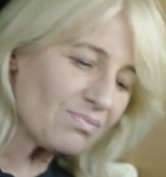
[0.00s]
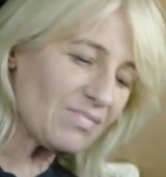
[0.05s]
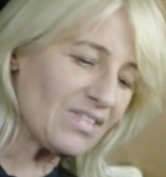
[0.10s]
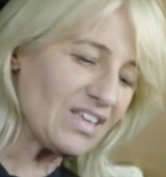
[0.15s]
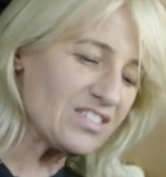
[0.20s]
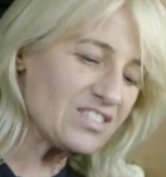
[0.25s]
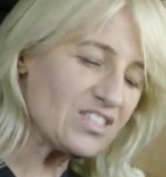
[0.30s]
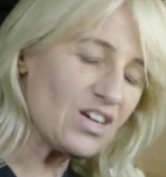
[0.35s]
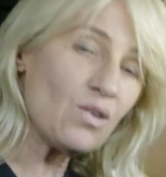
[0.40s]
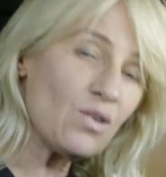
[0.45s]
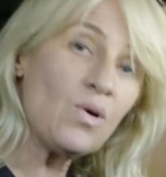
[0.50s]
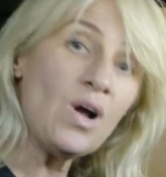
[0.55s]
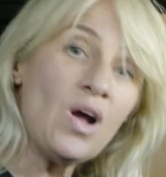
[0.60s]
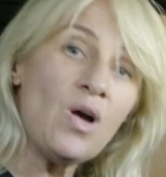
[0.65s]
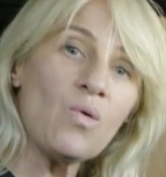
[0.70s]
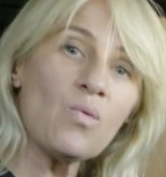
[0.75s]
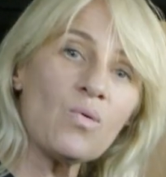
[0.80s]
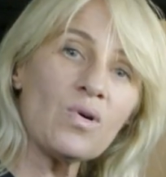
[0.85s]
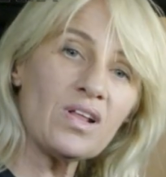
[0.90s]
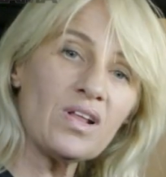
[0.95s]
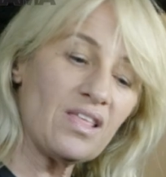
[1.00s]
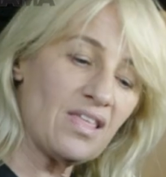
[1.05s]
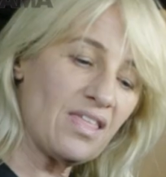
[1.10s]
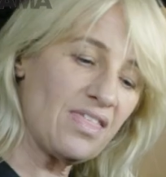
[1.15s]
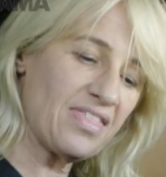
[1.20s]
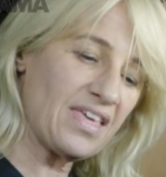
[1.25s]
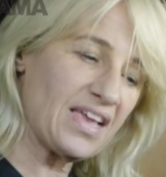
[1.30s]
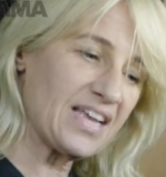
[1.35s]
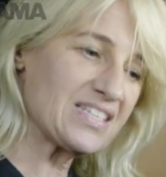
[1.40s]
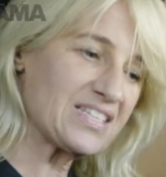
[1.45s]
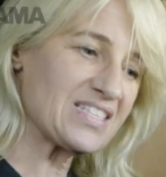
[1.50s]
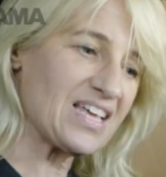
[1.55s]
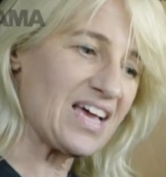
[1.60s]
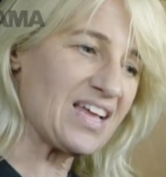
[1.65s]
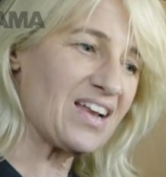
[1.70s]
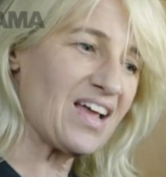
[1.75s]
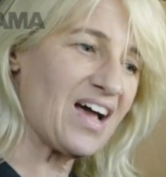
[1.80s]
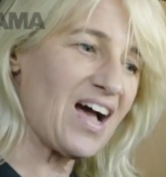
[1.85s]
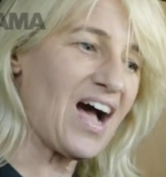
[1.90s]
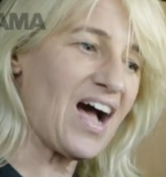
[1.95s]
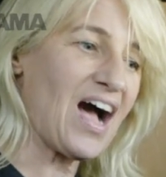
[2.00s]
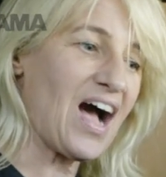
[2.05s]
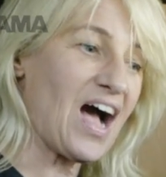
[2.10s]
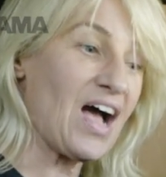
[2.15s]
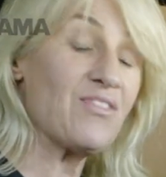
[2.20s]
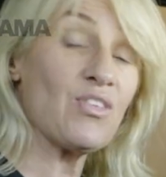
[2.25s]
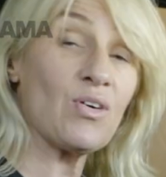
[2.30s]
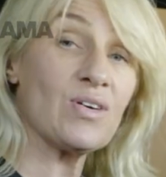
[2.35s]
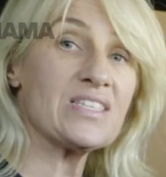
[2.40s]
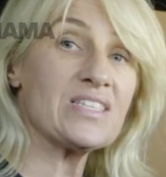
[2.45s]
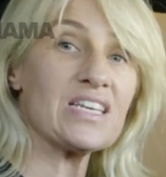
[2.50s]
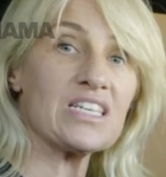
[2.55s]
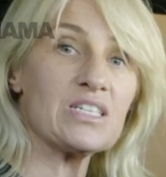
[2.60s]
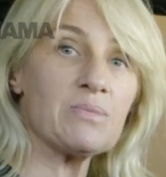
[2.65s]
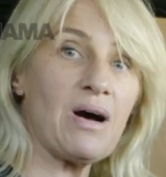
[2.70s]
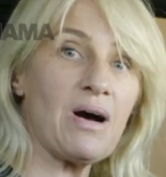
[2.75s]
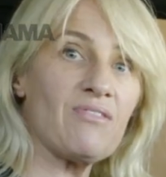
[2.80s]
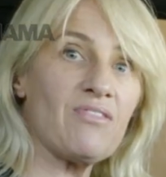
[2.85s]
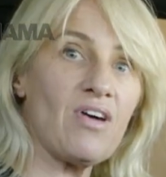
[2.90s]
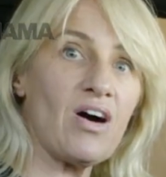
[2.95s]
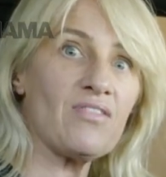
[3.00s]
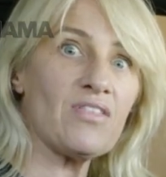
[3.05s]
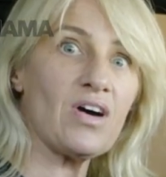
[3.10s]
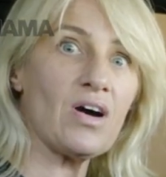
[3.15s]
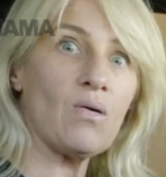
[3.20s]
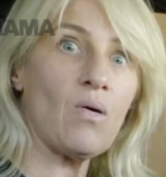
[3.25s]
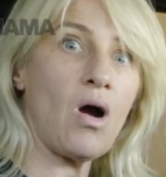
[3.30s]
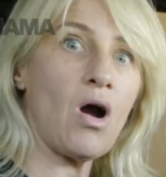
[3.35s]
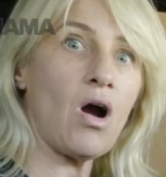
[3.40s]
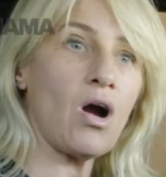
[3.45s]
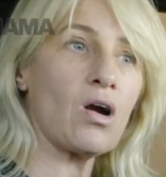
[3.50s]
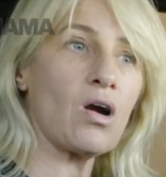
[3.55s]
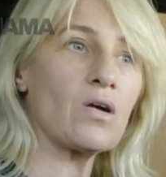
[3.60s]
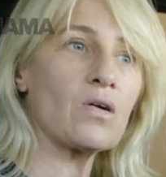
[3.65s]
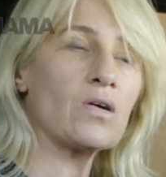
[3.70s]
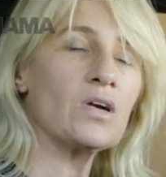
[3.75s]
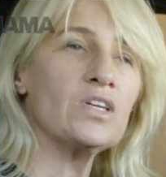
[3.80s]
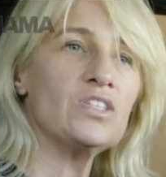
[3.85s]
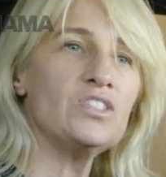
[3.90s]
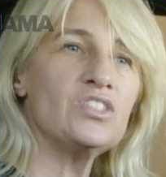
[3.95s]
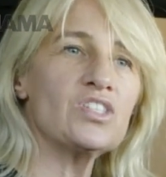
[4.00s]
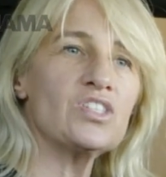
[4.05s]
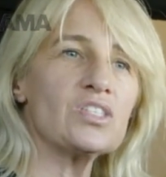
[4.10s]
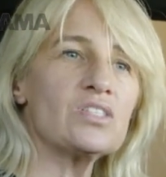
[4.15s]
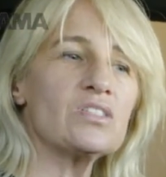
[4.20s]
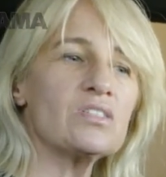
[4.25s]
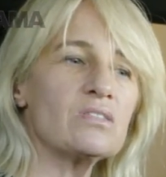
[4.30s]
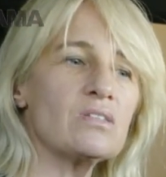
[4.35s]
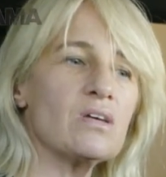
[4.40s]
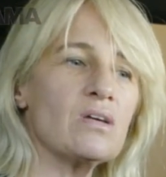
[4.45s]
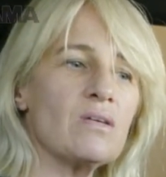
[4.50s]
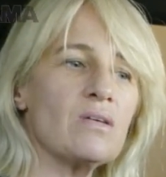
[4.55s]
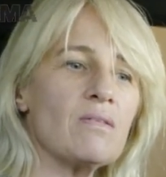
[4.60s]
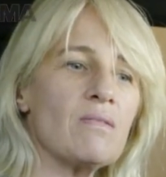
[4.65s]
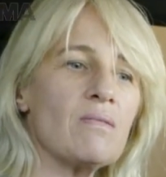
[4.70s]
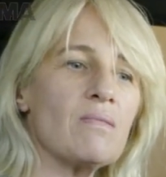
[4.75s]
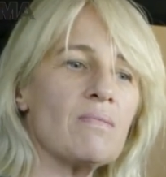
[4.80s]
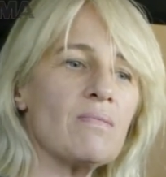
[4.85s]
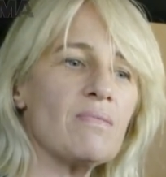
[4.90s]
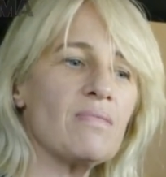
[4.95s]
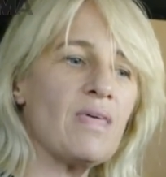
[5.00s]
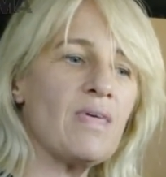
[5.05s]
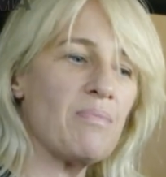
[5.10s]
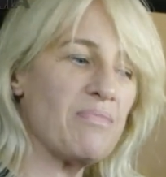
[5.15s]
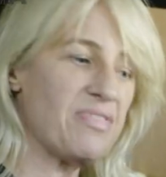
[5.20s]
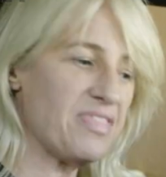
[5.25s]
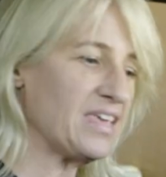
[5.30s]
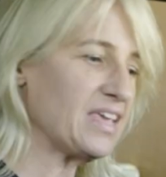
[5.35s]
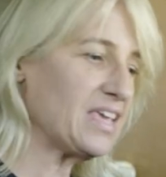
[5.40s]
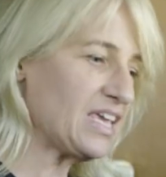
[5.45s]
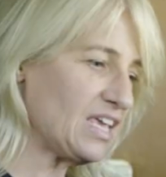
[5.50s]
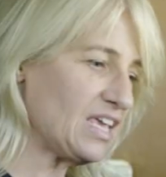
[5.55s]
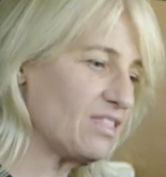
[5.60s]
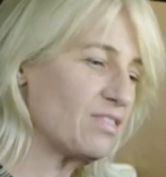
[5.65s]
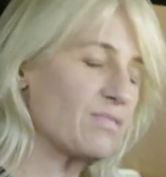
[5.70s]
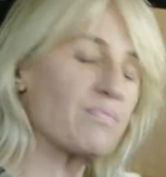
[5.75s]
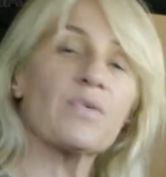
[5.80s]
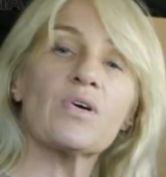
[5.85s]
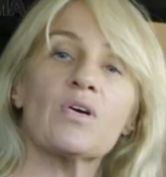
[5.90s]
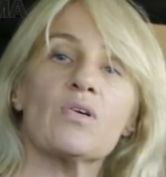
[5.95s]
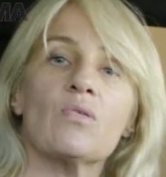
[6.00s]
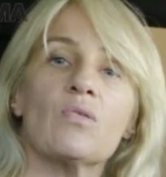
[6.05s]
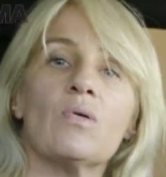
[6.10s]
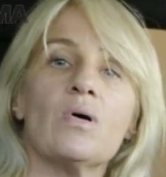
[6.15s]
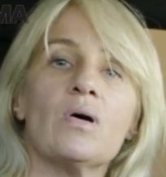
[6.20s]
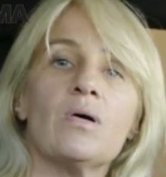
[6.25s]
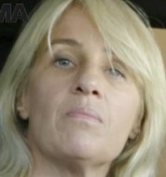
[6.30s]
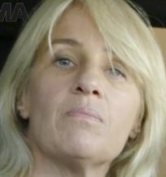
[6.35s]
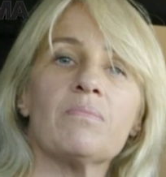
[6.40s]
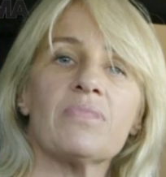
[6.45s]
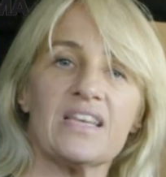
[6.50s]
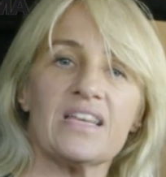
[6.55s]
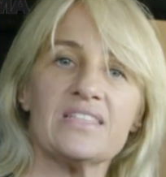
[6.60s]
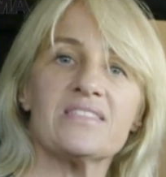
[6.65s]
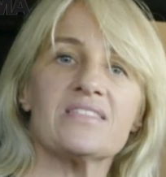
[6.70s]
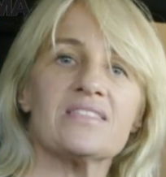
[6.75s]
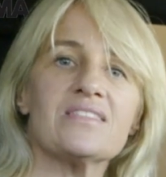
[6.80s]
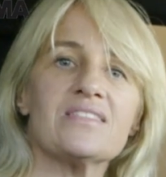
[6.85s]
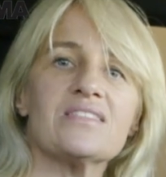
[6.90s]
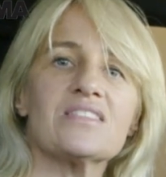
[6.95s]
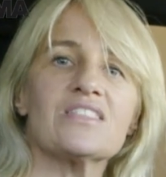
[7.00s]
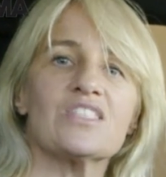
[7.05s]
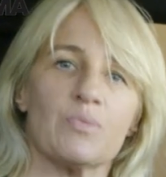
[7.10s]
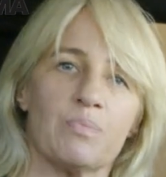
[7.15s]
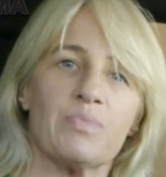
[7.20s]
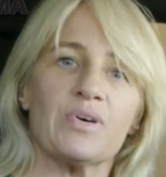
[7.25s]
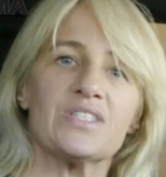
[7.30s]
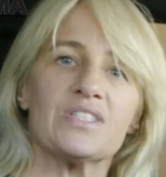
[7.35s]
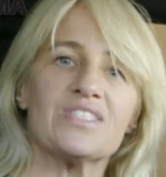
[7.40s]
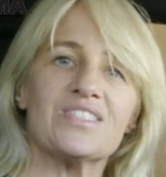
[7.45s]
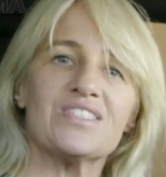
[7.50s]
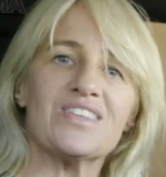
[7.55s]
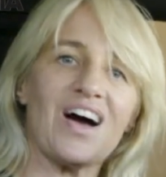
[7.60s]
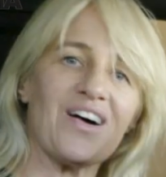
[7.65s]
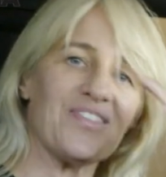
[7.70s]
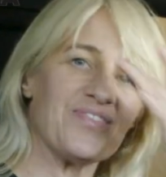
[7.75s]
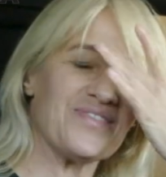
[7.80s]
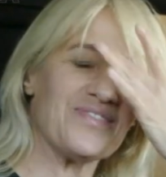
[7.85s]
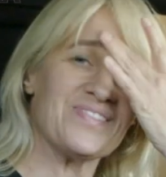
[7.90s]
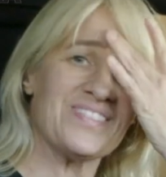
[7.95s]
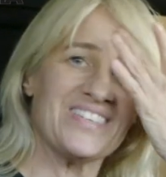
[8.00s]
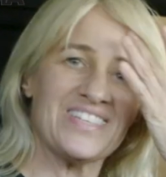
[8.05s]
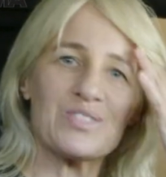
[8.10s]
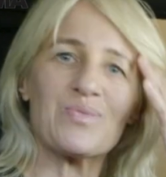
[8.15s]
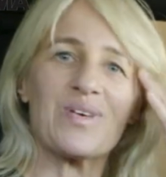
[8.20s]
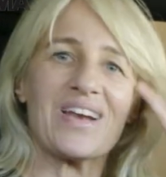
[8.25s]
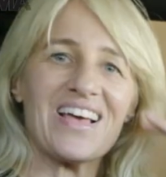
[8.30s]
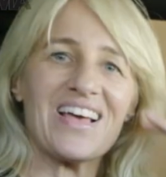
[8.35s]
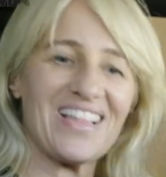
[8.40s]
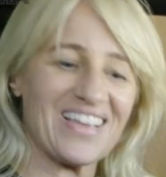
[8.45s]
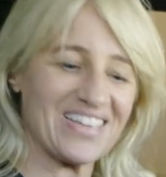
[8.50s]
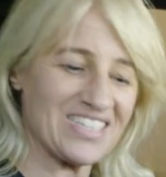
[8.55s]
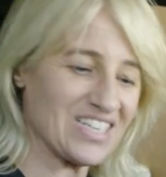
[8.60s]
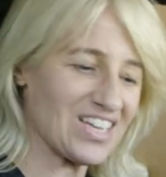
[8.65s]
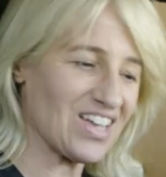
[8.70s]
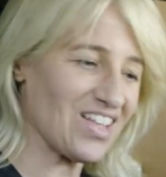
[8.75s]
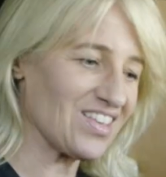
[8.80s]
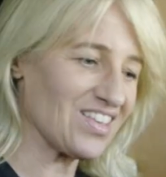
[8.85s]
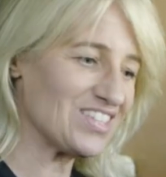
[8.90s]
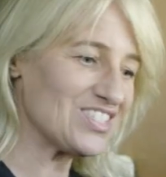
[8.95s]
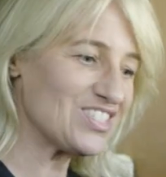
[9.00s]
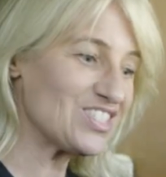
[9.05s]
So one of the things that I've always liked about Volvo are just them thinking through places to put stuff, is what I like to call it.